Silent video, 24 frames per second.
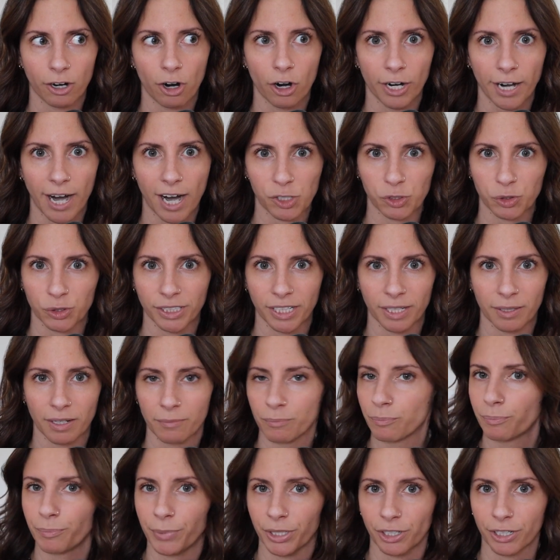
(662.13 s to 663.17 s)
aren't actually
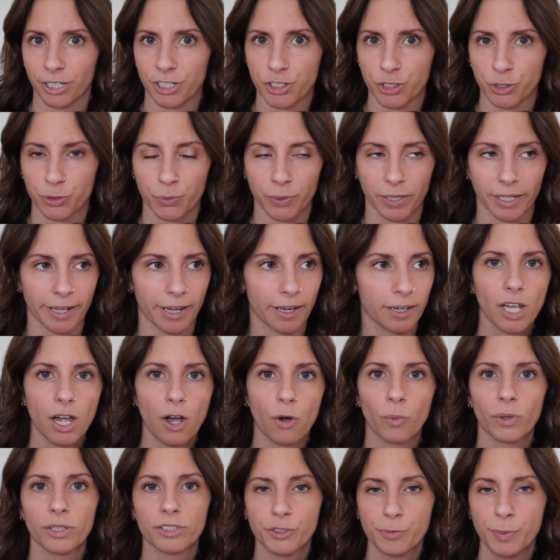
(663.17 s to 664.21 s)
bigger issues with that. Oh,
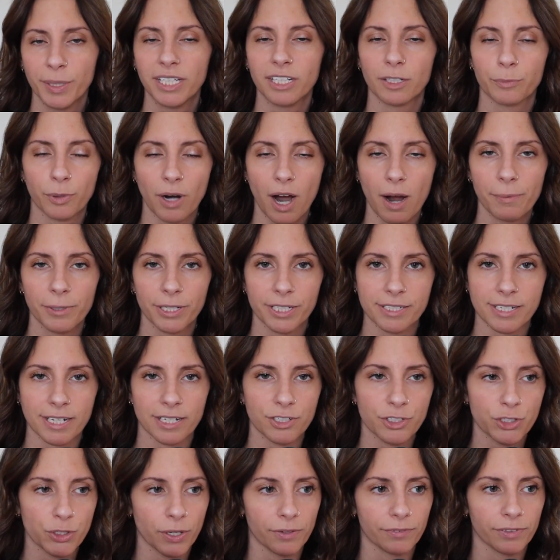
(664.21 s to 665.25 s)
well, speaking of property
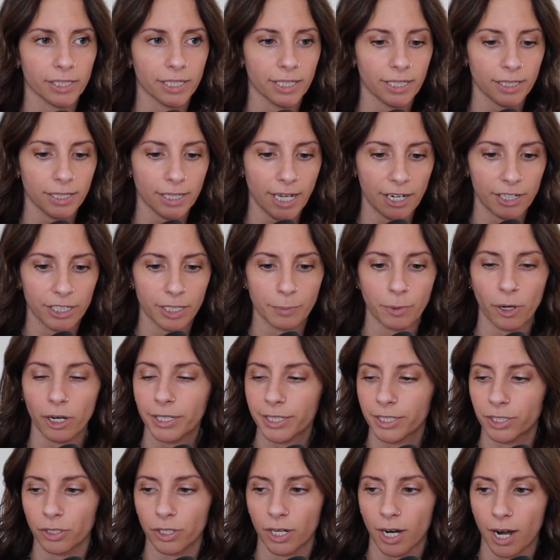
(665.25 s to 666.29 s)
sales, you have the Kennedy
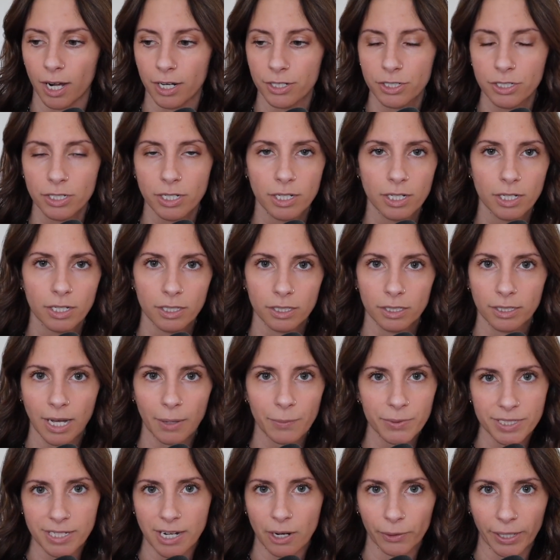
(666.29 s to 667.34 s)
parking garage. That
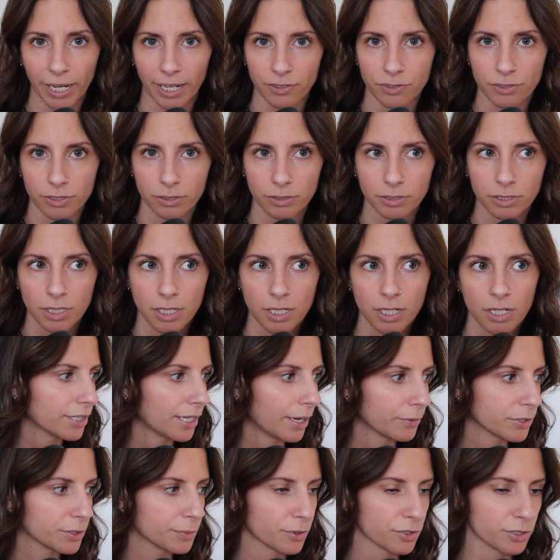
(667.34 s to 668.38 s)
was now canceled. That
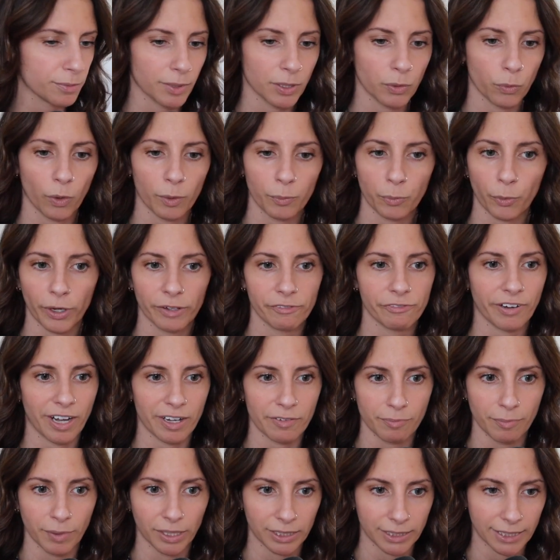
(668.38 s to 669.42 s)
was supposed to be $1.5
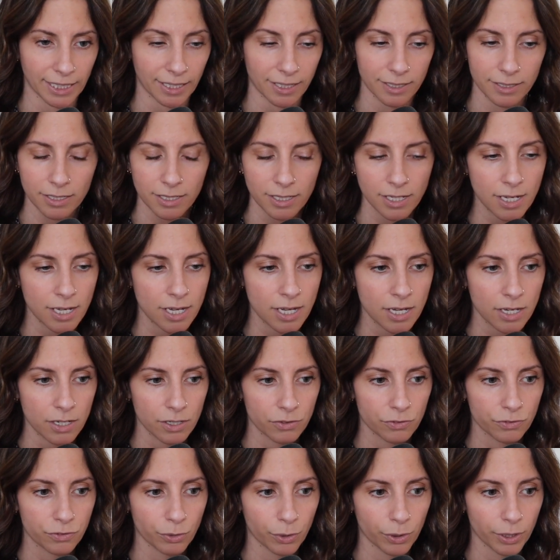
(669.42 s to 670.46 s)
million
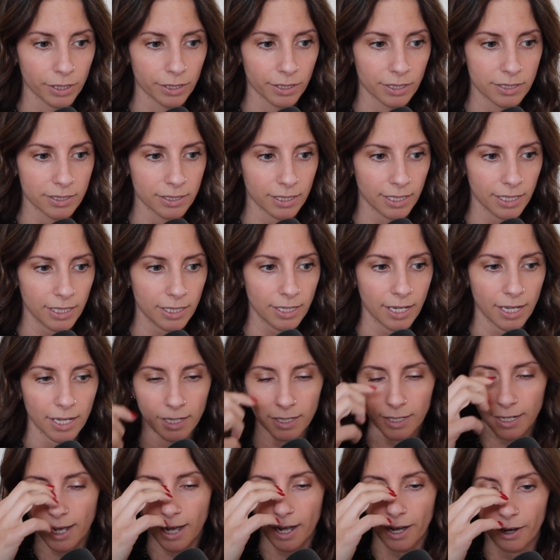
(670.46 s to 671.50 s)
for the city.
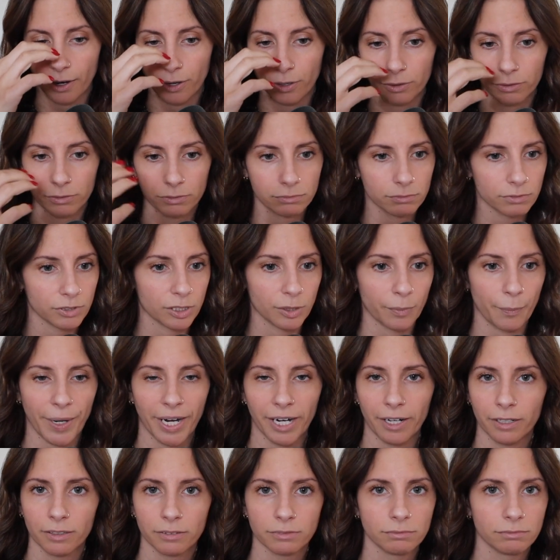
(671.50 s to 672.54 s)
And now the
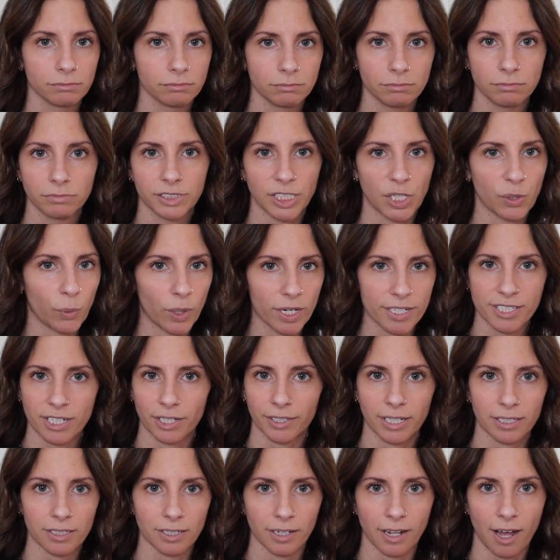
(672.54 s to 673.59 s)
mayor didn't want to sell
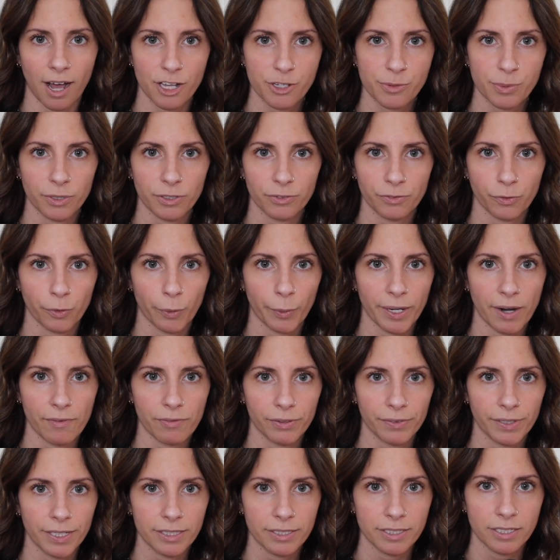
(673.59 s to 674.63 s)
that to the hospital for whatever
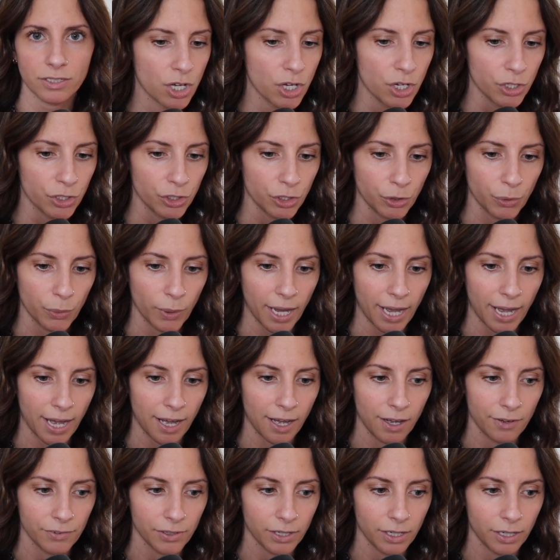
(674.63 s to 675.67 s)
reason. You
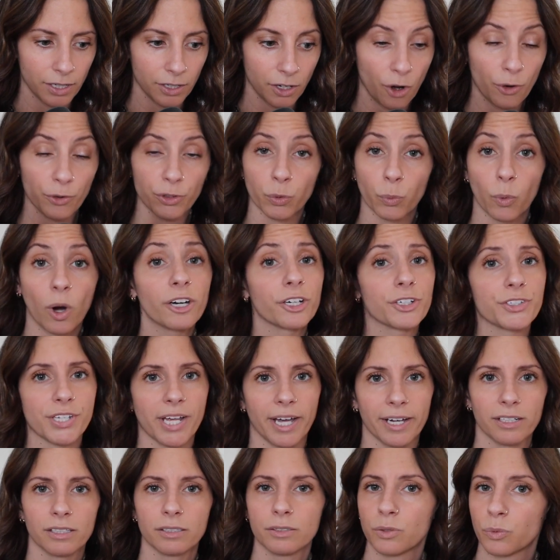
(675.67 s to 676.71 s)
have, the water
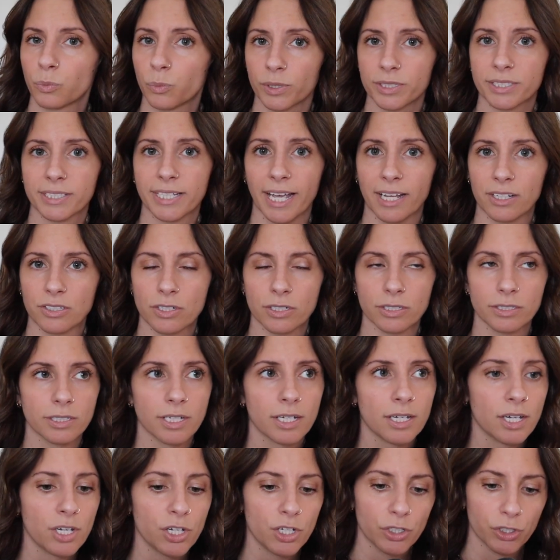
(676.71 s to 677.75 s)
slide was canceled.
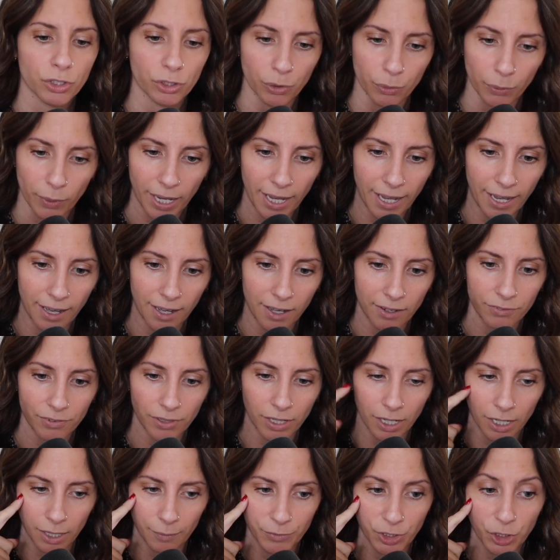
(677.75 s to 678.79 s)
You have
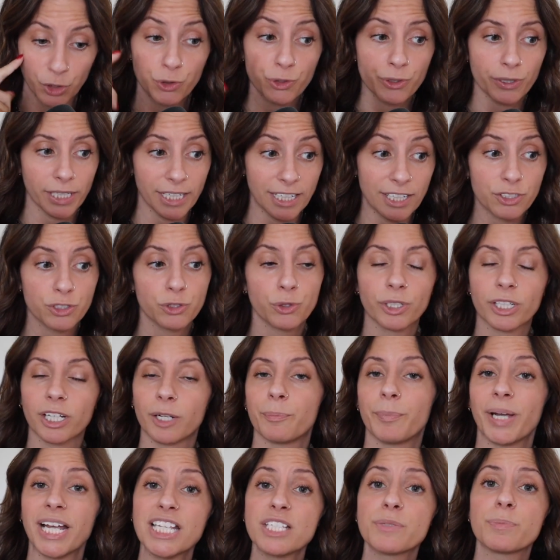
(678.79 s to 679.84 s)
the East Utica
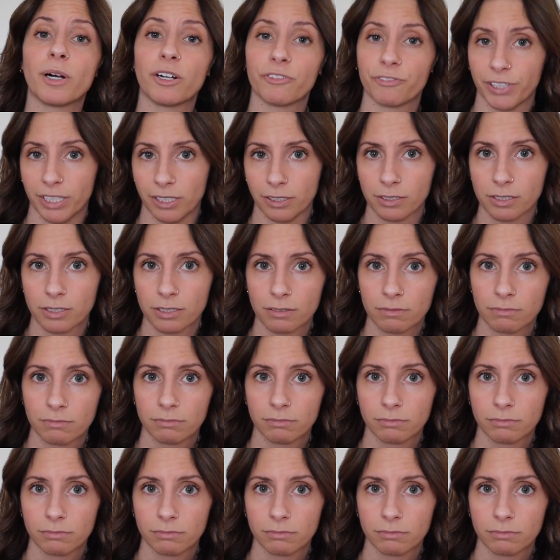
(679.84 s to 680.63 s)
baseball fields.